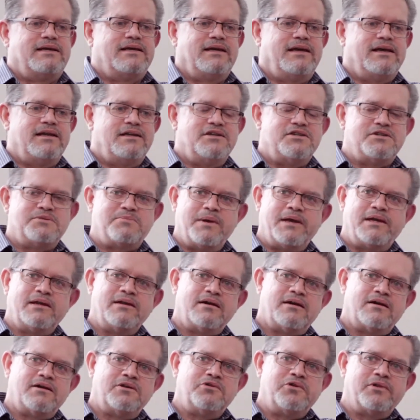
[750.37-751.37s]
can you spend
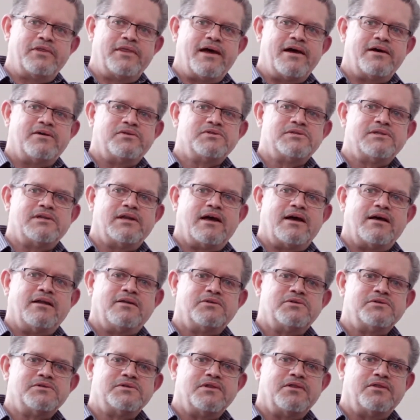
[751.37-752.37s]

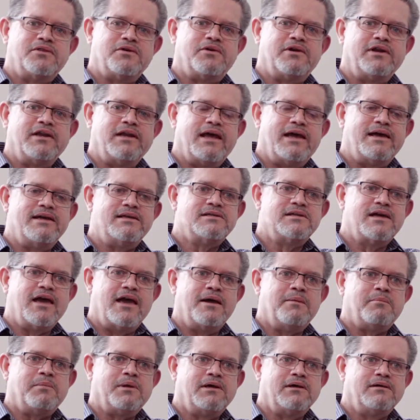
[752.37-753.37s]
$100,000 in 30 days
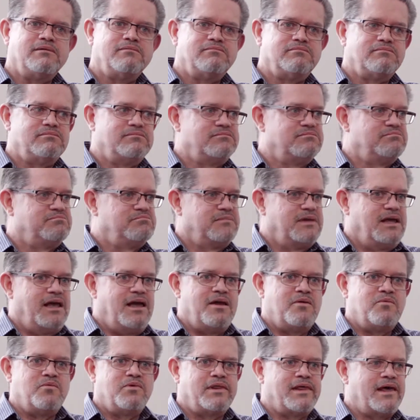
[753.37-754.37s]
gambling
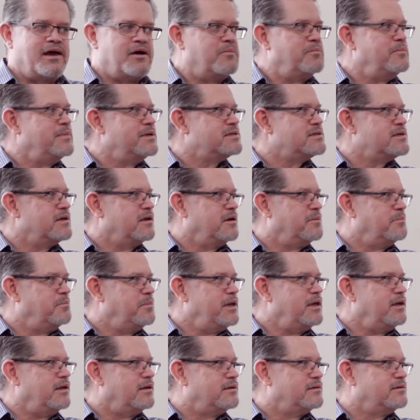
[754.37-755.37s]
and without missing a
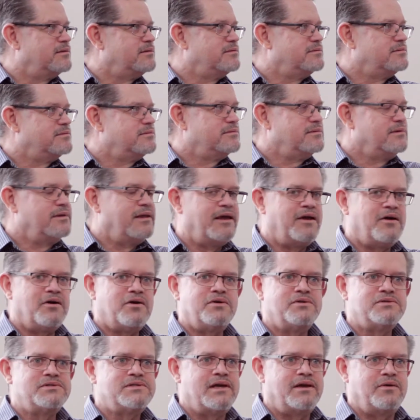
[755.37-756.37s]
beat? They
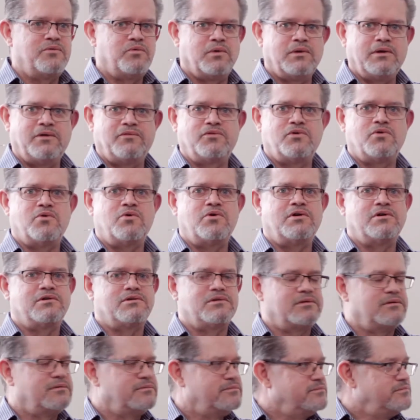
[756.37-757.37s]
all say, well, of
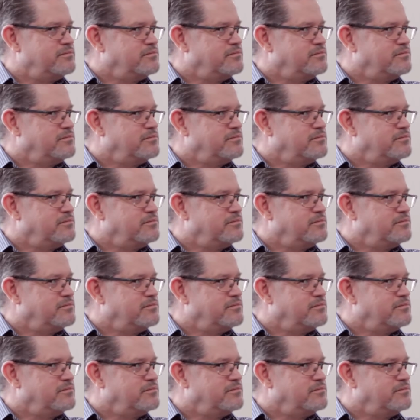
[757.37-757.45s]
course.